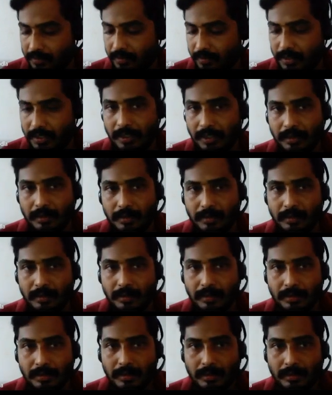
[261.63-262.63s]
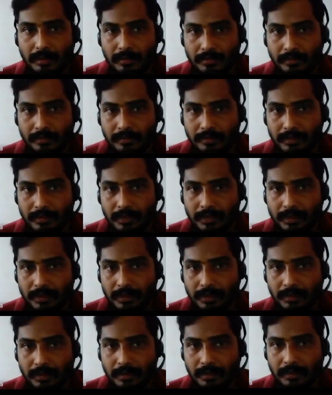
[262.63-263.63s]
Okay,
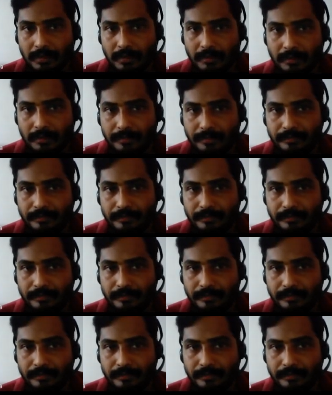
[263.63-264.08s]
so